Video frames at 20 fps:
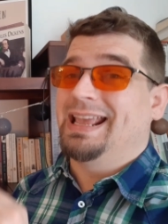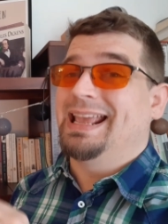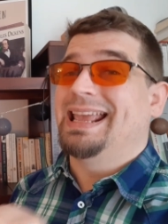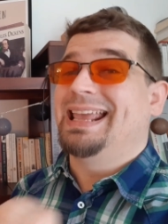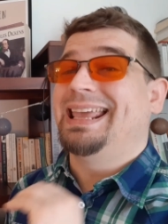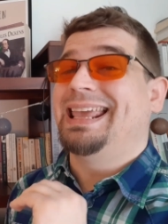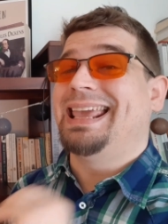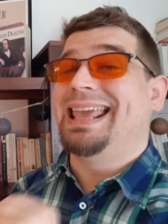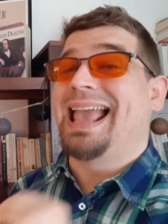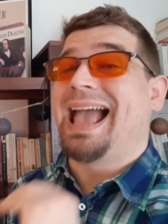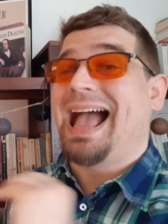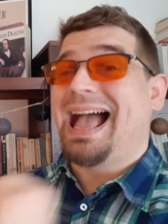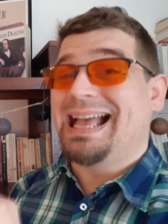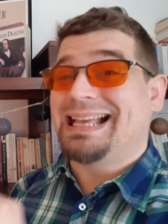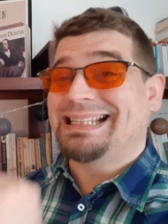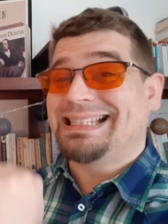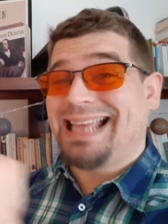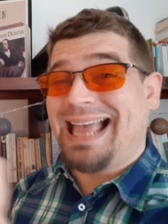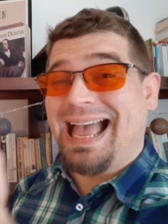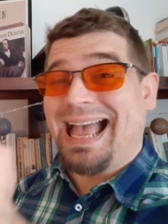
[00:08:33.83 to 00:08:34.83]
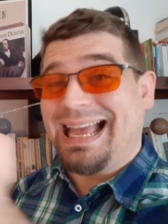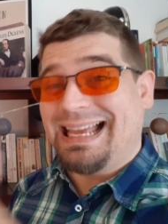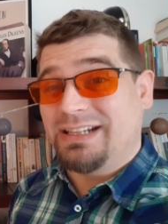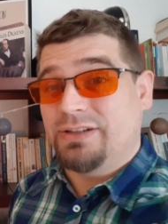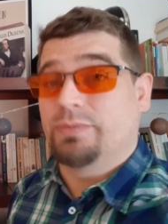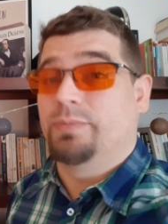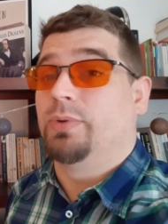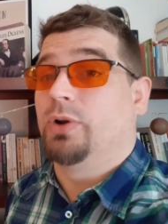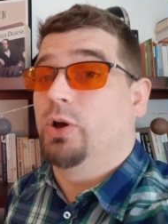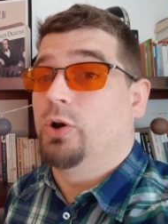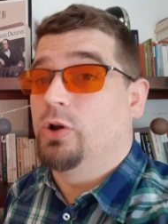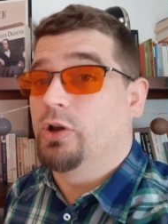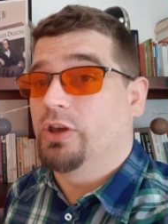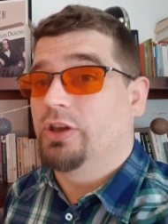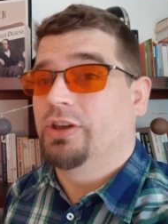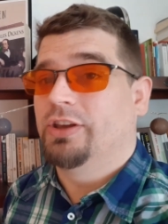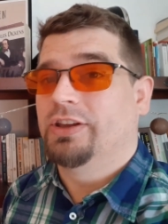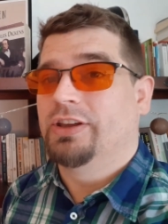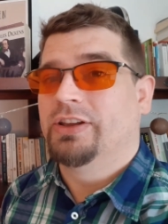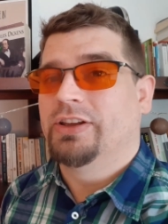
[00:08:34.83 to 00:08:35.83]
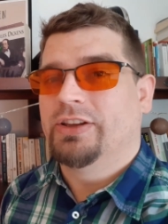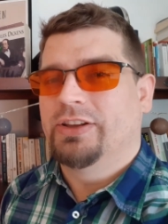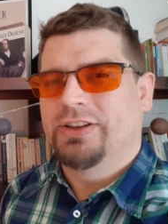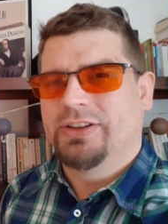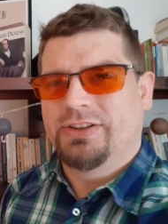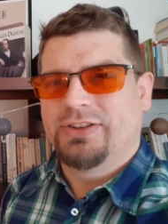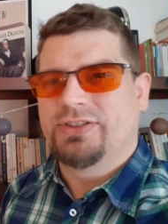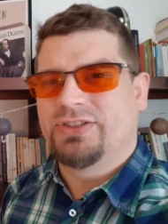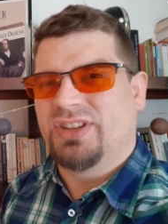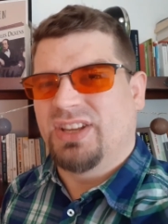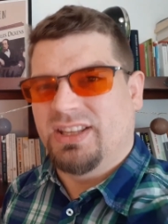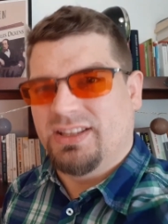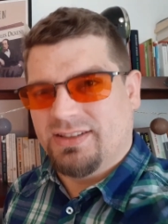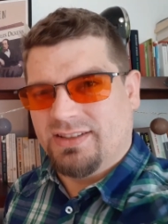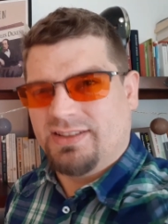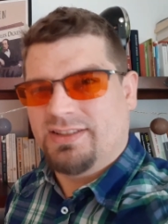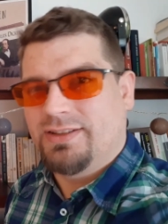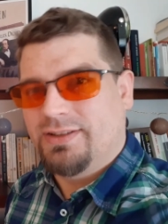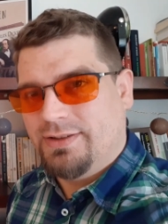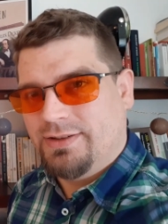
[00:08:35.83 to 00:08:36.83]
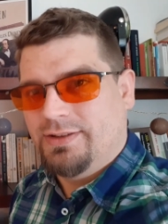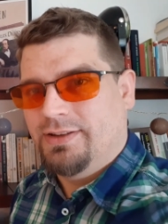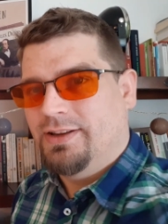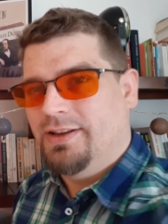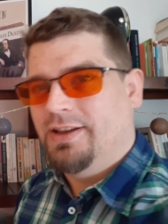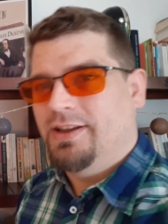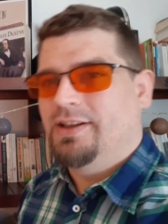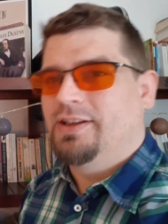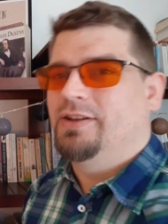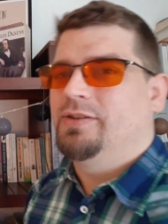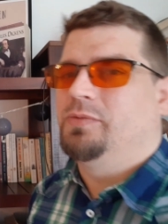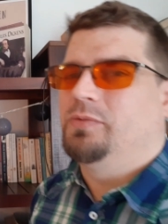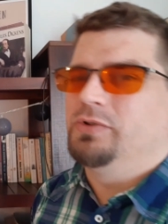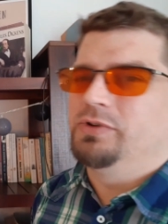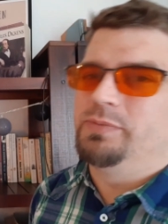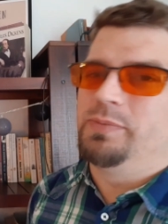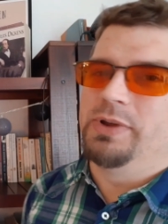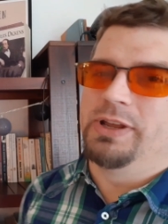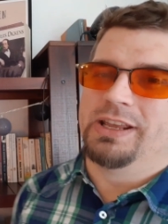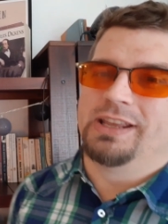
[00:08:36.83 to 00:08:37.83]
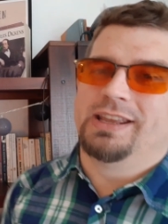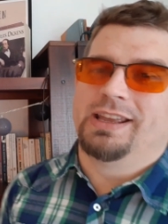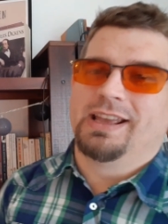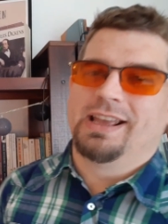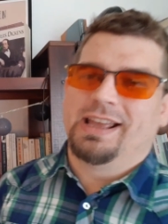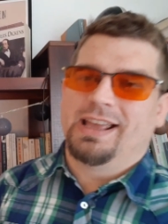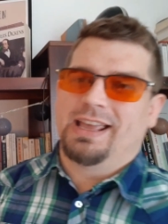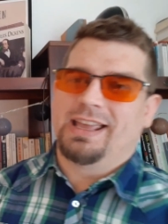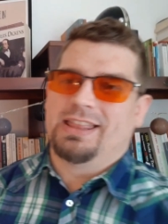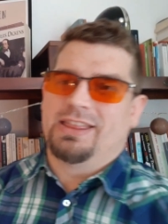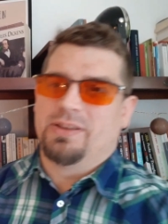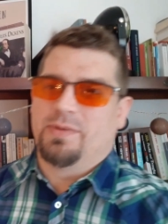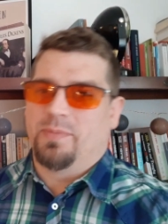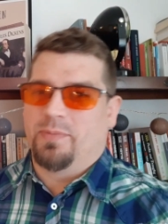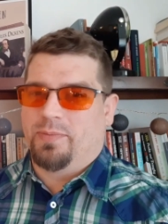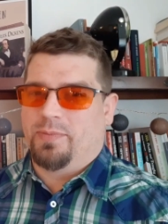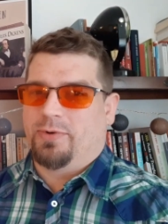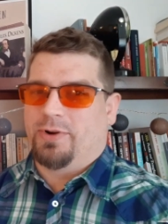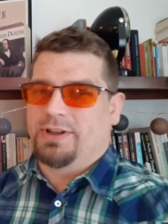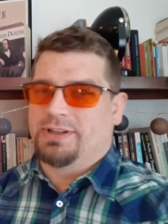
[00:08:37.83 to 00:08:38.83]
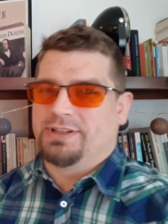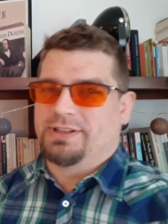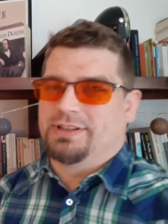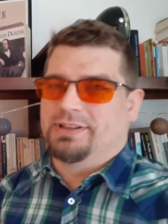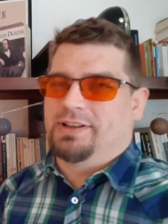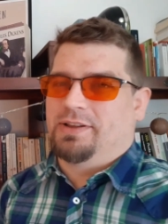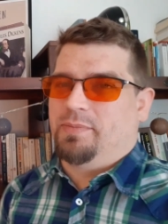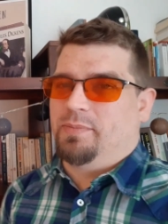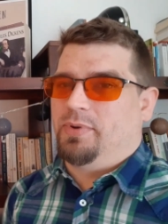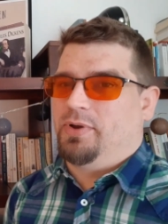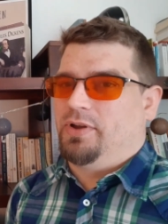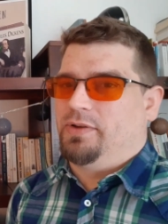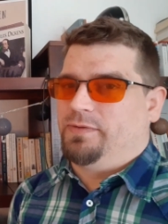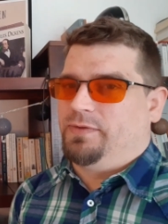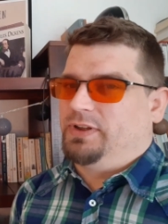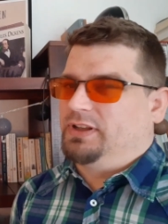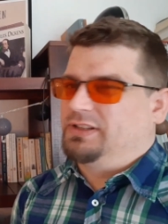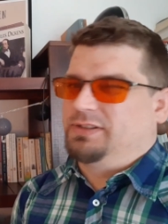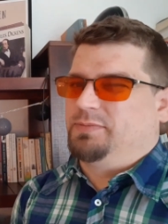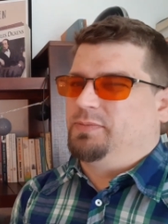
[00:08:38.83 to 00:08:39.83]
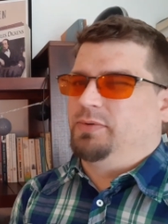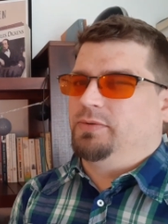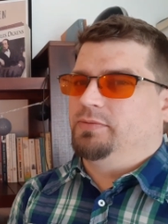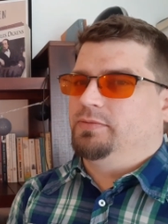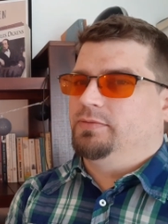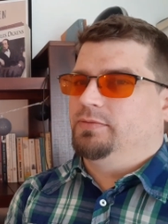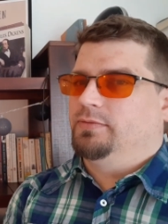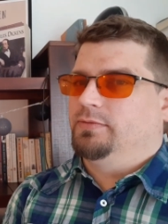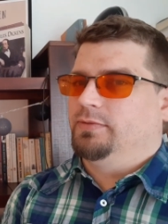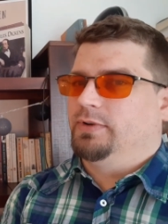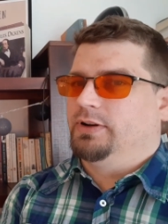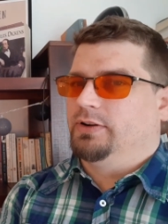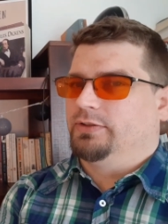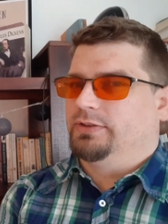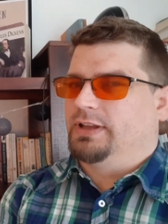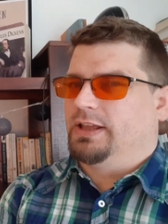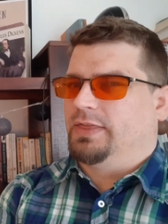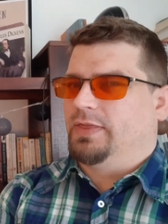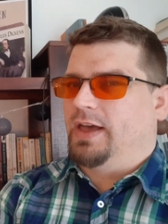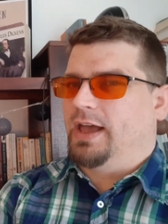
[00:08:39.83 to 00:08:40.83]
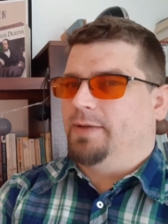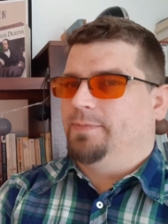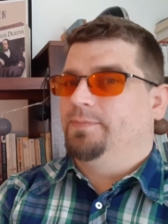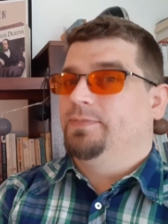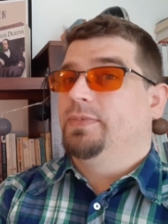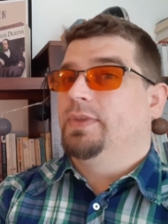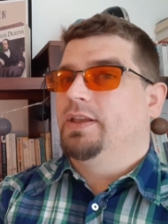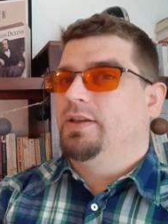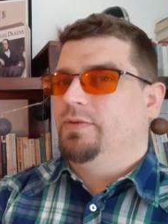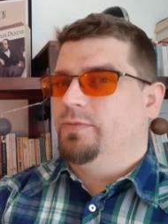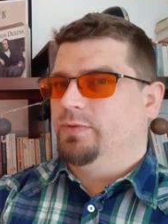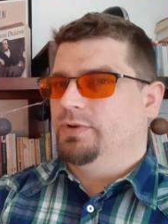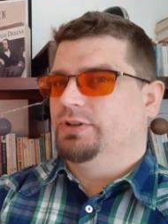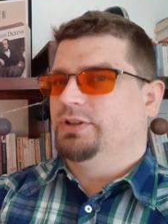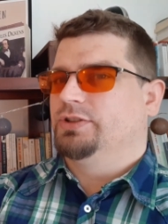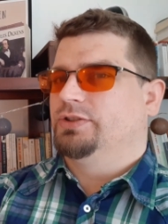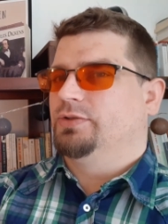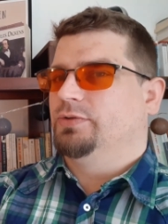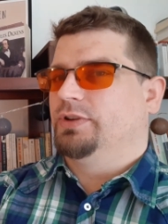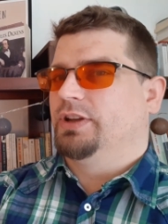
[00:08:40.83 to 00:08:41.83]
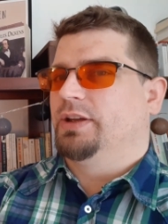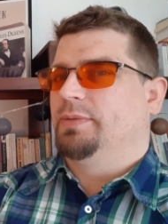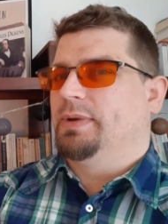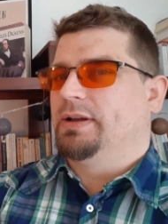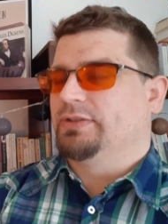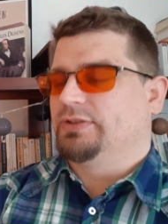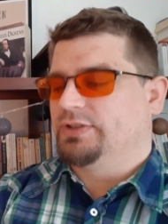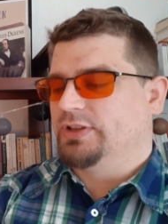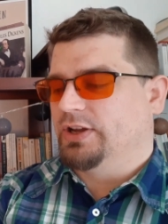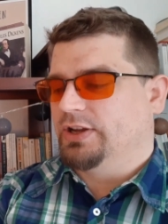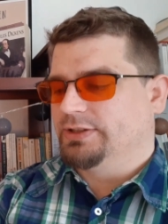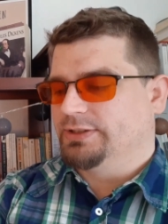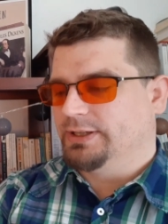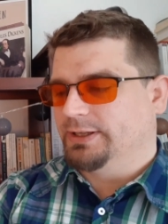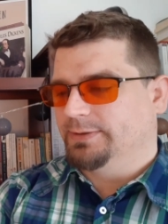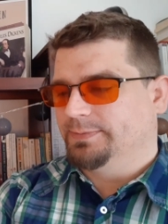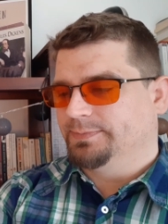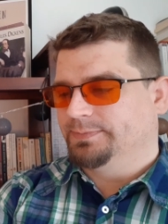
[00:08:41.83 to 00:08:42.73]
He has had a blog since would be in the present perfect, but we're not done that. We're just talking about starting.